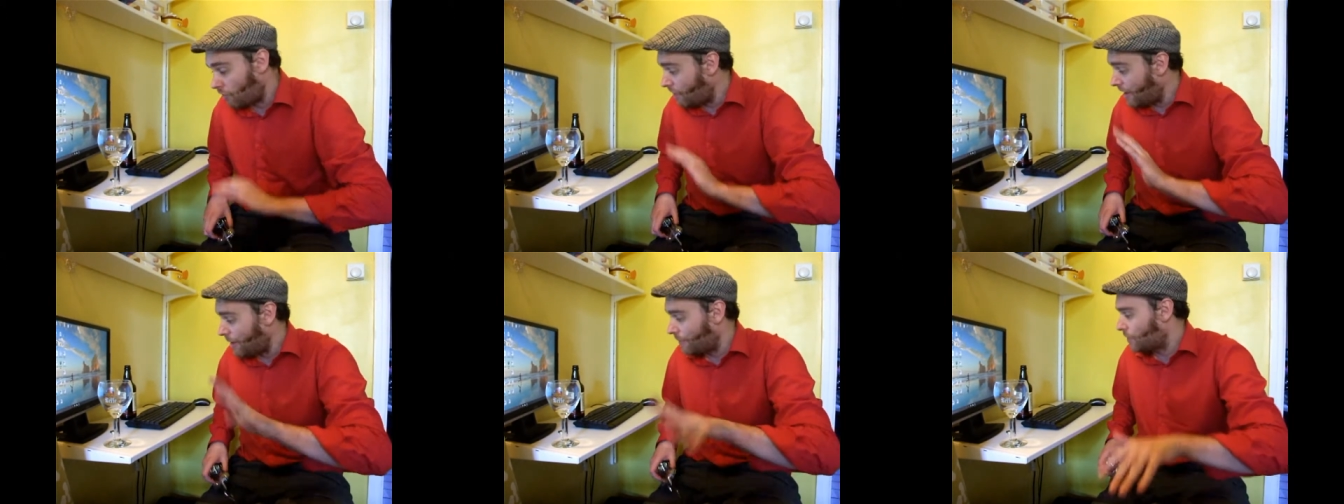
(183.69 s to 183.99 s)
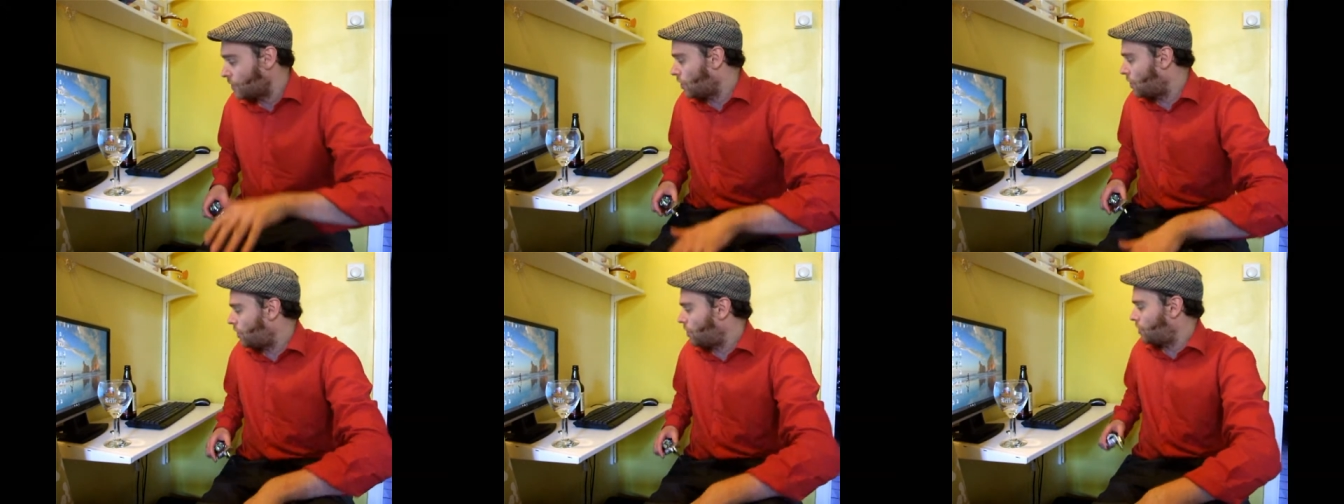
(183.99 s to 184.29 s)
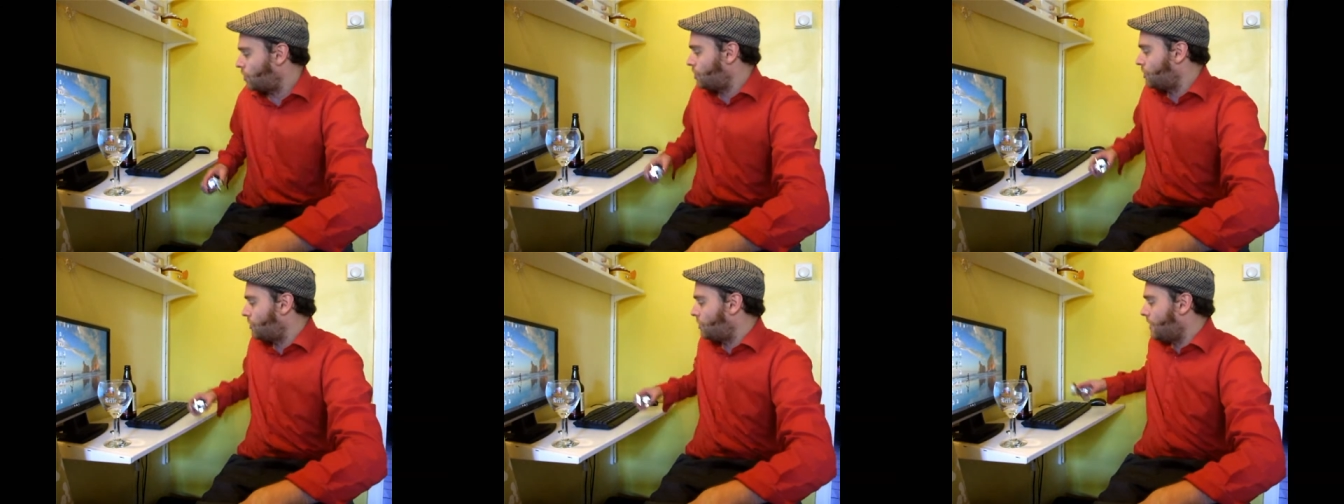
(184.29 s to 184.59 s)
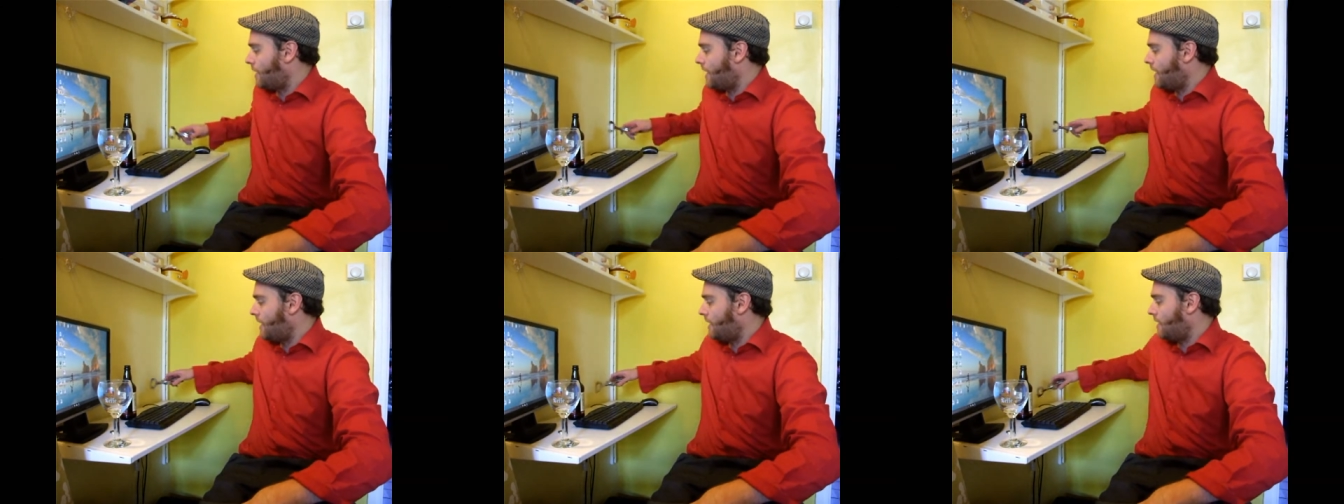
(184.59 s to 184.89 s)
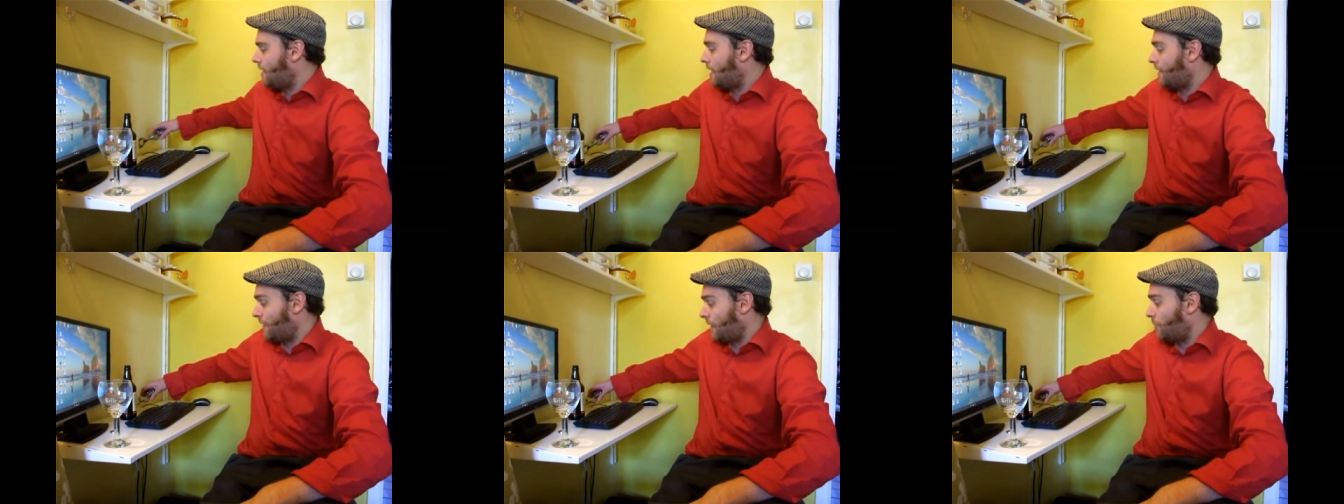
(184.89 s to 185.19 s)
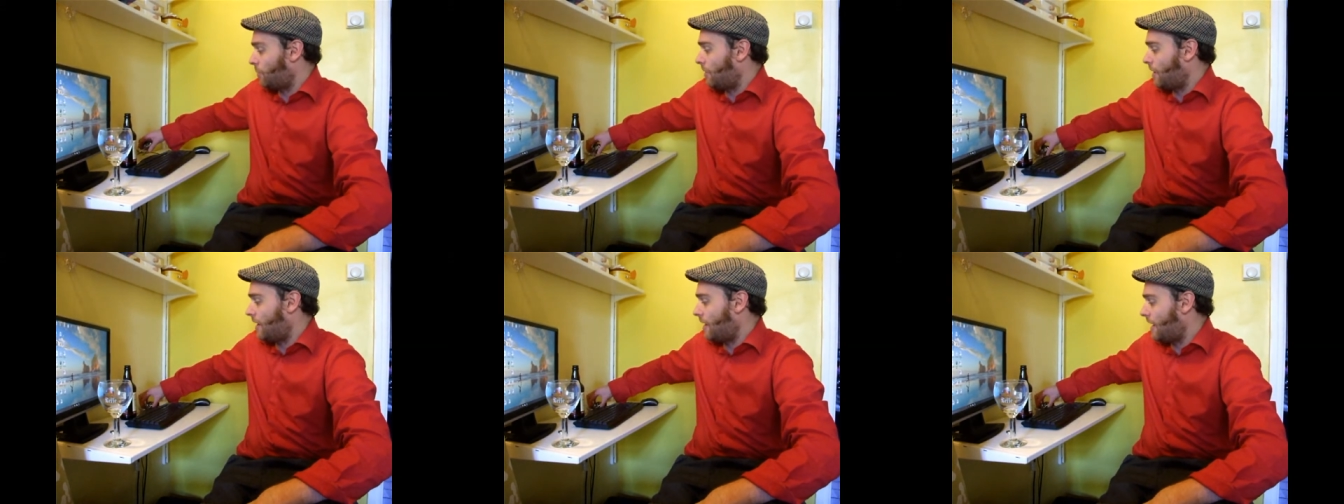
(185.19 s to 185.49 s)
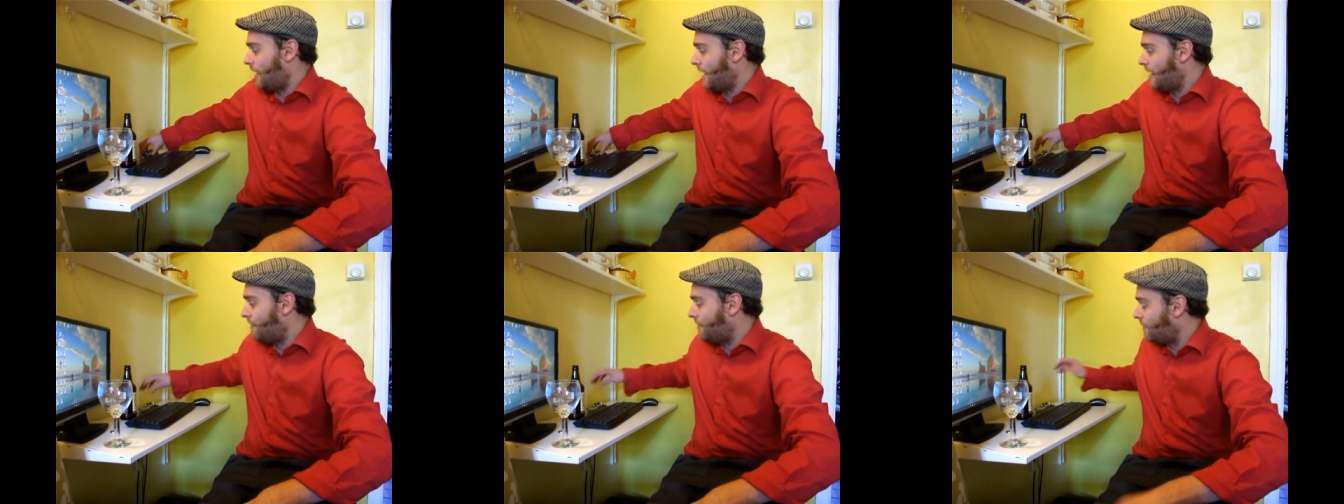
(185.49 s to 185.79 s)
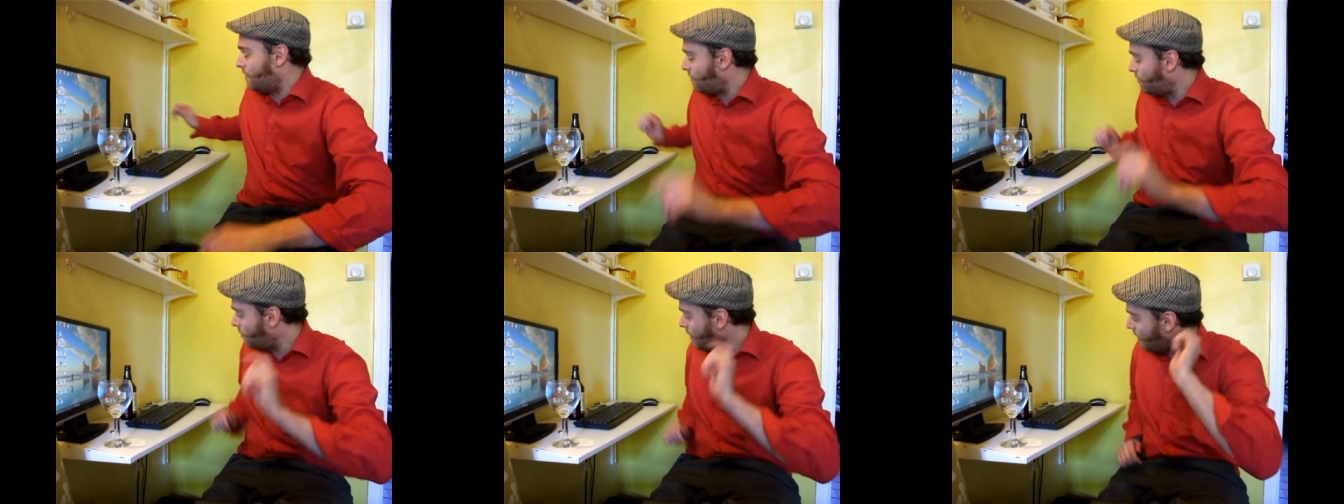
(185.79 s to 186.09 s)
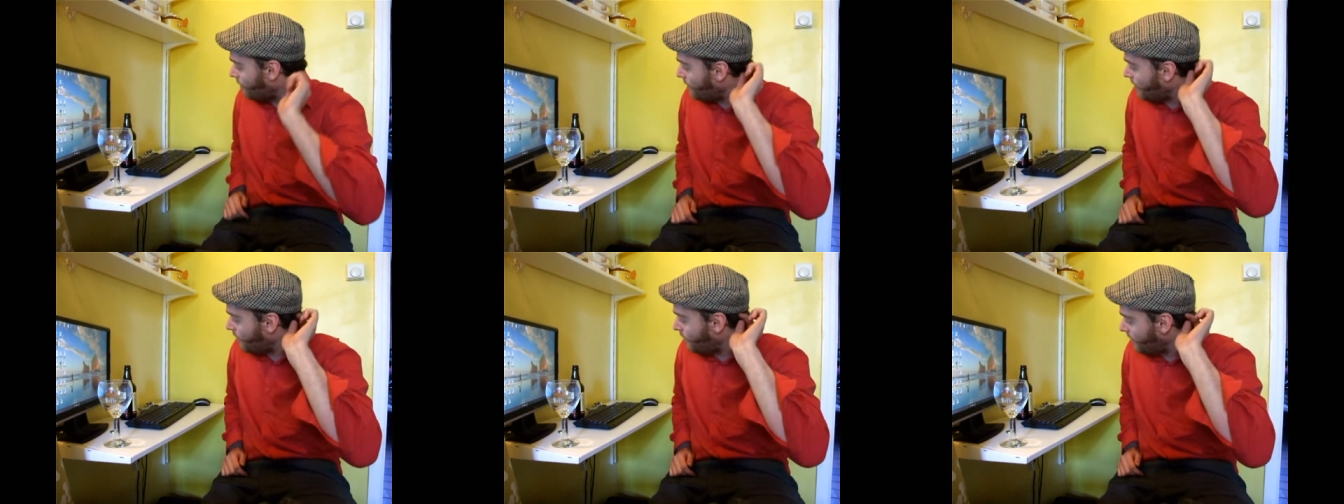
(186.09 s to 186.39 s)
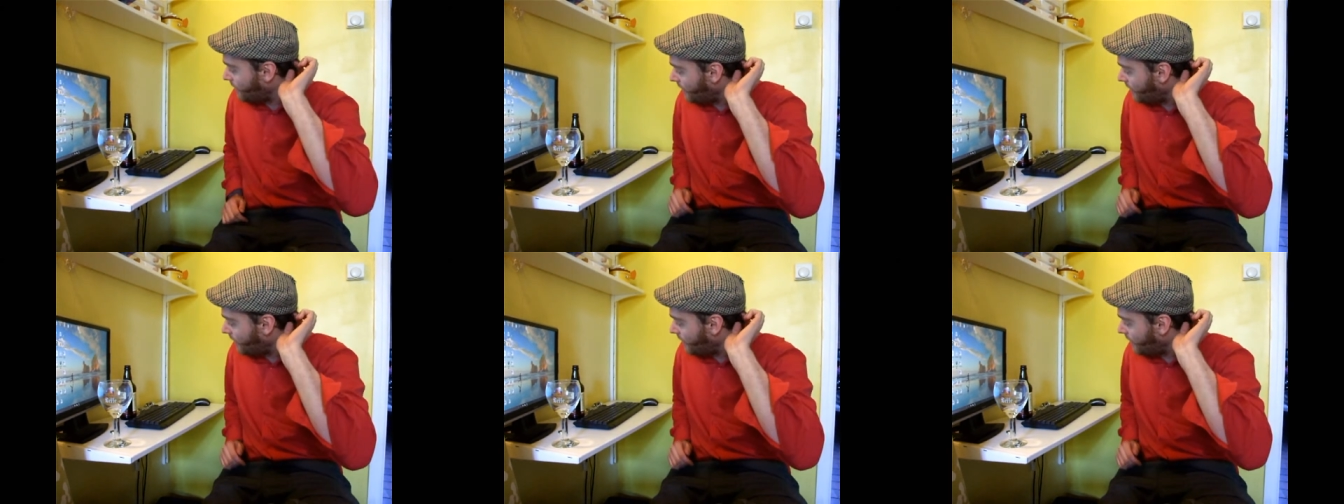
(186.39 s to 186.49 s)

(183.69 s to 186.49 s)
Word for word: around Yorkshire way. I think even around where we